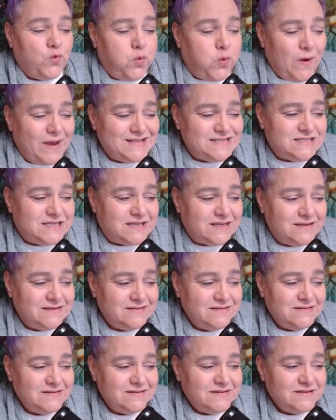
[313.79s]
quit
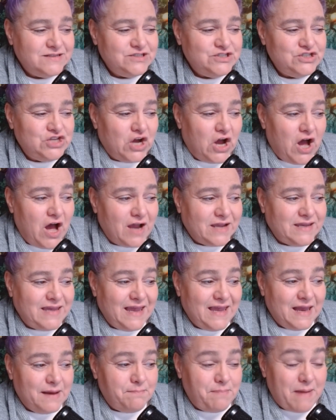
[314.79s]

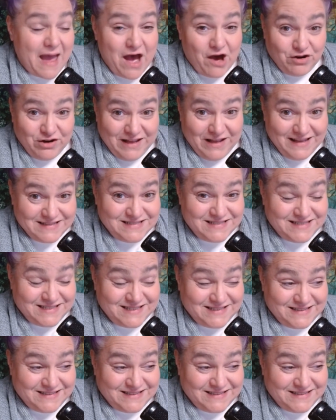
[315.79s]
talking about it